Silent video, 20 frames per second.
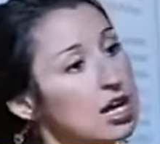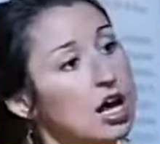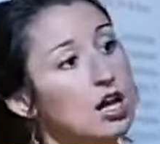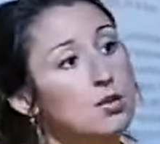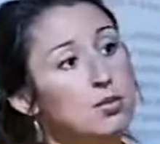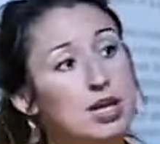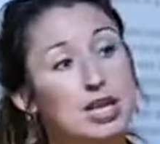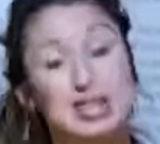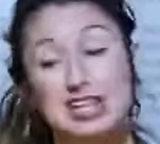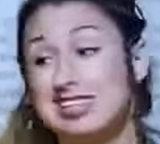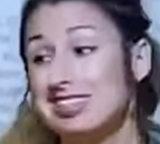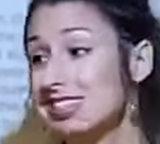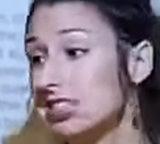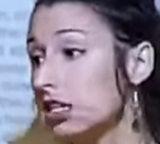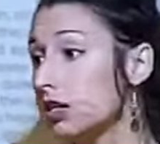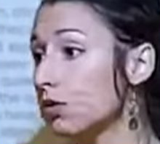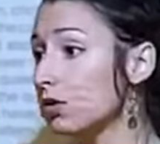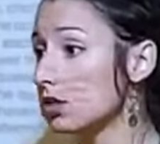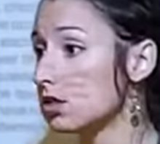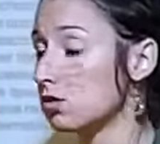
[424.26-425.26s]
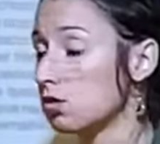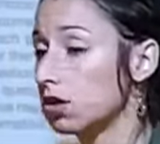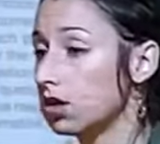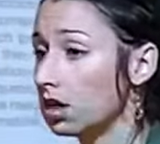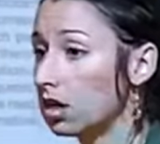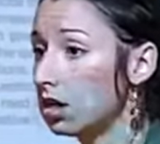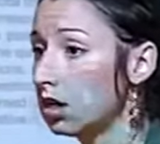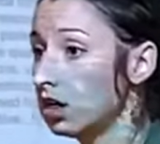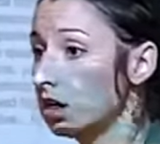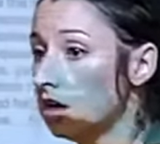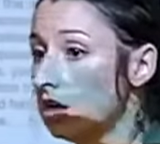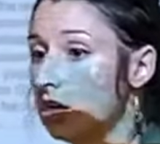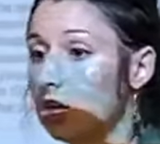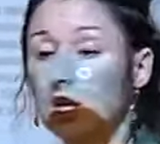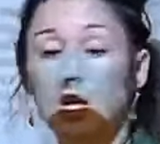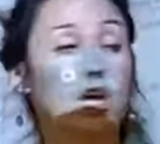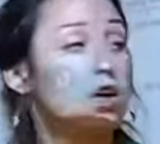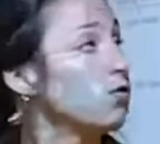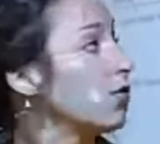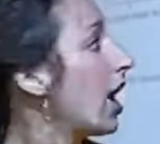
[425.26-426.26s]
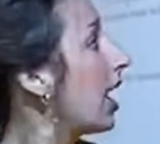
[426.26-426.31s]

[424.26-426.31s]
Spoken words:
got to be in a sequence order. If